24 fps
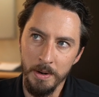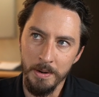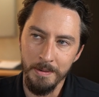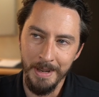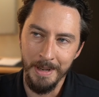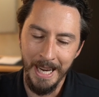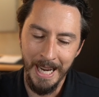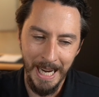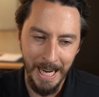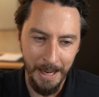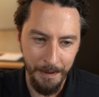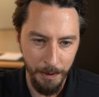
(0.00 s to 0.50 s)

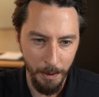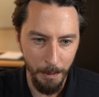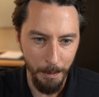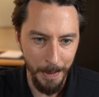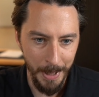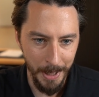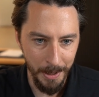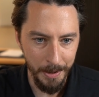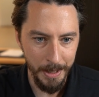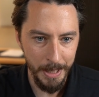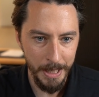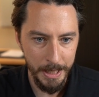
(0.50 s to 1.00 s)

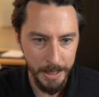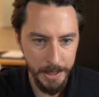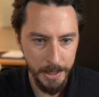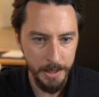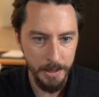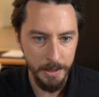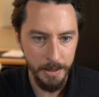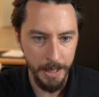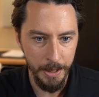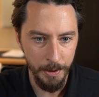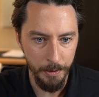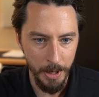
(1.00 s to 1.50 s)
$500,000
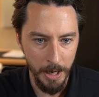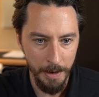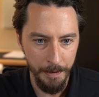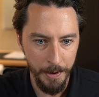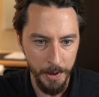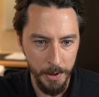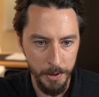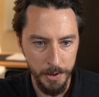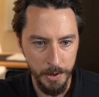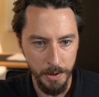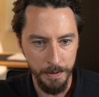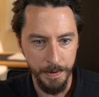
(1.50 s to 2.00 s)
in
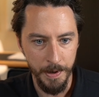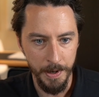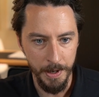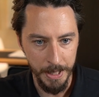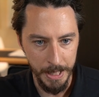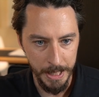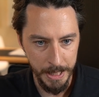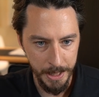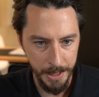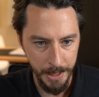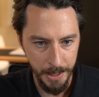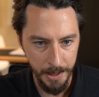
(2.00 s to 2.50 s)
revenue so far
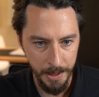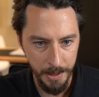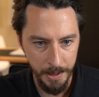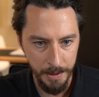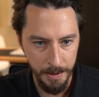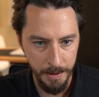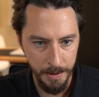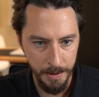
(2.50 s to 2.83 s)
this year.